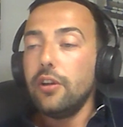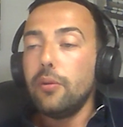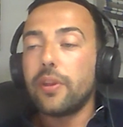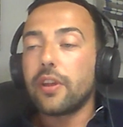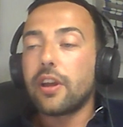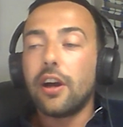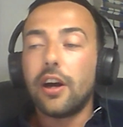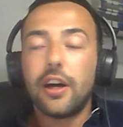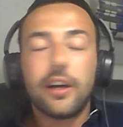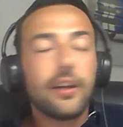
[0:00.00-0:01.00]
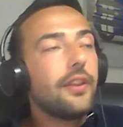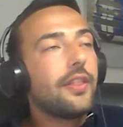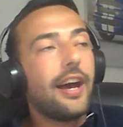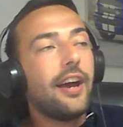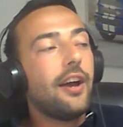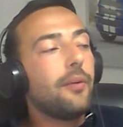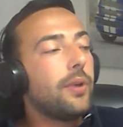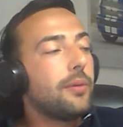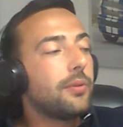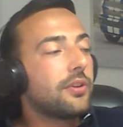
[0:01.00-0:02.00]
with a car that
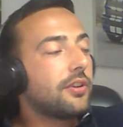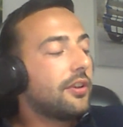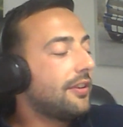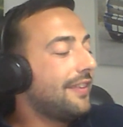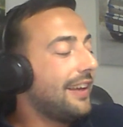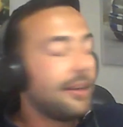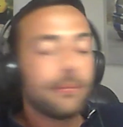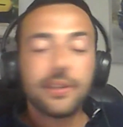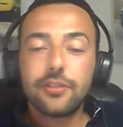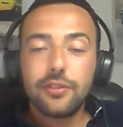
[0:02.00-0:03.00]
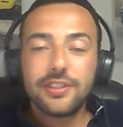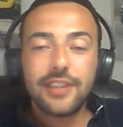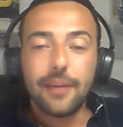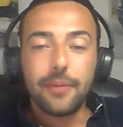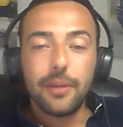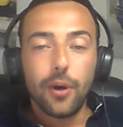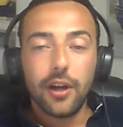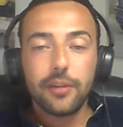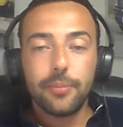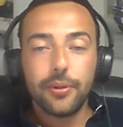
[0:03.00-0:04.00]
we would deem as
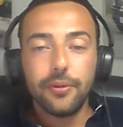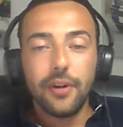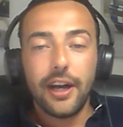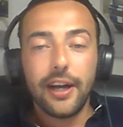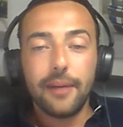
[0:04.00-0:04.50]
semi-workable,